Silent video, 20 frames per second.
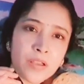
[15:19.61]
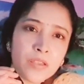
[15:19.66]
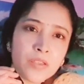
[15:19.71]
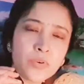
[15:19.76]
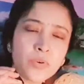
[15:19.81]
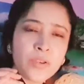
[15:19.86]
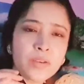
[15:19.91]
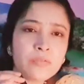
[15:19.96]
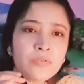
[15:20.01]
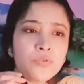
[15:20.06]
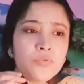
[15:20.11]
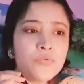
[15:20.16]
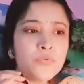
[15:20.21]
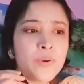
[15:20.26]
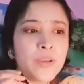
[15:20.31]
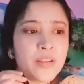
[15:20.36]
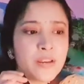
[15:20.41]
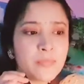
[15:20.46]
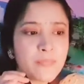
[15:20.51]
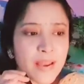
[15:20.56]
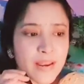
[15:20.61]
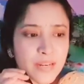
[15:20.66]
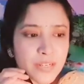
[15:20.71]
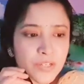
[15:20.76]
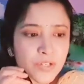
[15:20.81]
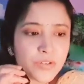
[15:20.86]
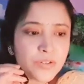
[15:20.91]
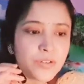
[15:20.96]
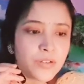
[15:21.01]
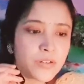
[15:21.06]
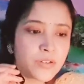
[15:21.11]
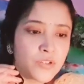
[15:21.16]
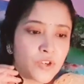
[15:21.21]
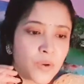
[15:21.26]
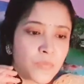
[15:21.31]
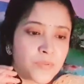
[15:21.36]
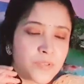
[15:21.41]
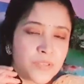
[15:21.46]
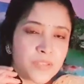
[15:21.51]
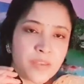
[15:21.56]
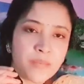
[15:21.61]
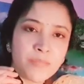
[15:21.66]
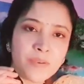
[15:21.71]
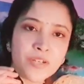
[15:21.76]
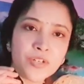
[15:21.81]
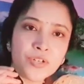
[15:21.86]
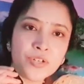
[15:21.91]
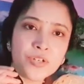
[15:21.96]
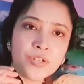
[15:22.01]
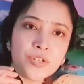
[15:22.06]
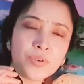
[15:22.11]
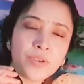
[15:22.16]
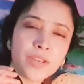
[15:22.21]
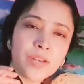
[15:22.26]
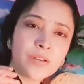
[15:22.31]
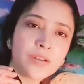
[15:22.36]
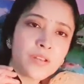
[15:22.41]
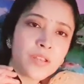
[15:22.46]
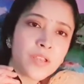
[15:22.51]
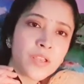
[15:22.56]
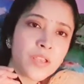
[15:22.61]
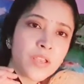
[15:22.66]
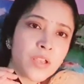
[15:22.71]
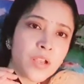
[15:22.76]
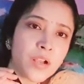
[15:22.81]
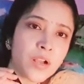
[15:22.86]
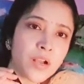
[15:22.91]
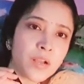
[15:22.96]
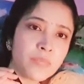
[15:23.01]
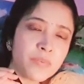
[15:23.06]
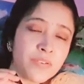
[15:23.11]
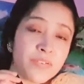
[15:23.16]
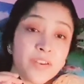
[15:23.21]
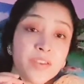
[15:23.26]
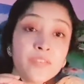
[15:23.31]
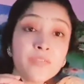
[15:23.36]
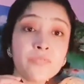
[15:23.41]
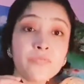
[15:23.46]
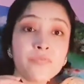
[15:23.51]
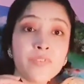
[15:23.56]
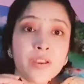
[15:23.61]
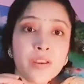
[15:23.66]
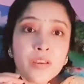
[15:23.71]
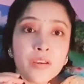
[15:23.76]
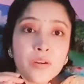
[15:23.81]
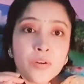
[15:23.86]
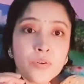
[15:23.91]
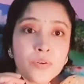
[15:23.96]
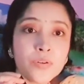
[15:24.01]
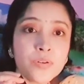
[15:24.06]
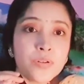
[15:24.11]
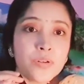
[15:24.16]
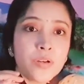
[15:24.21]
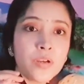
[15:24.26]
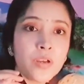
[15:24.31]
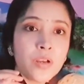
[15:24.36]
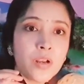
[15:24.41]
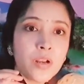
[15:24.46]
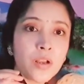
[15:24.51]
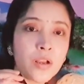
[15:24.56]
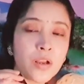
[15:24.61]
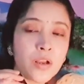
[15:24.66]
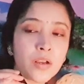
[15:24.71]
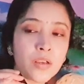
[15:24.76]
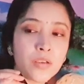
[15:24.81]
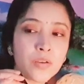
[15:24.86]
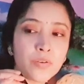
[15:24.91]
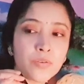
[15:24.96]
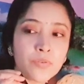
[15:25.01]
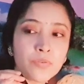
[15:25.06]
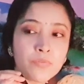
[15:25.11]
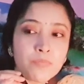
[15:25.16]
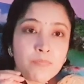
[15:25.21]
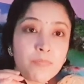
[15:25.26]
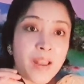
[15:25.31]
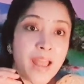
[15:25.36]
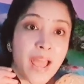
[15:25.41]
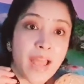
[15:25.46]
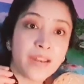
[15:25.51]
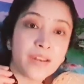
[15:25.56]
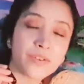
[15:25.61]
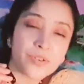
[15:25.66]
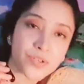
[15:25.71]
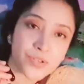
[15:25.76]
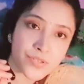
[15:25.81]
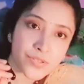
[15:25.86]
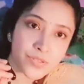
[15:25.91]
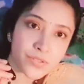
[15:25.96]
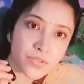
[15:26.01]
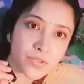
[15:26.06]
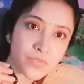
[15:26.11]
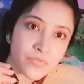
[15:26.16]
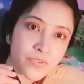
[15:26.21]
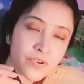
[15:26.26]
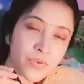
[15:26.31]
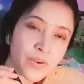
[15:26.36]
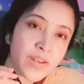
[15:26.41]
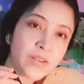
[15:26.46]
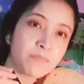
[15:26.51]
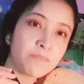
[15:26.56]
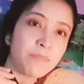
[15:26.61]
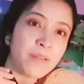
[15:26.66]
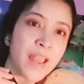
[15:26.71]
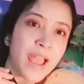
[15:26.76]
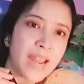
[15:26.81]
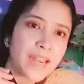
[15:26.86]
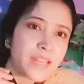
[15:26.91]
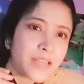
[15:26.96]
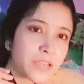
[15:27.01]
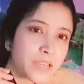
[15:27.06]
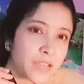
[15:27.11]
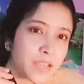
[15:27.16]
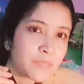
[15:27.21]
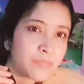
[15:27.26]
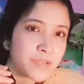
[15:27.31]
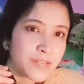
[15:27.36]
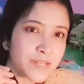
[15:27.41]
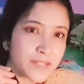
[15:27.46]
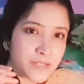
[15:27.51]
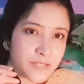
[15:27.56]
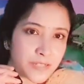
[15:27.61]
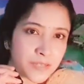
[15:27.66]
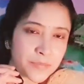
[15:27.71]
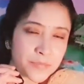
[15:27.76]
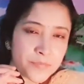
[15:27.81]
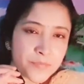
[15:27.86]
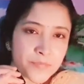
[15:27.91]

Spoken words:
You can do well in managerial jobs, as I mentioned. You can be very, very good, planners. You have great planning ability.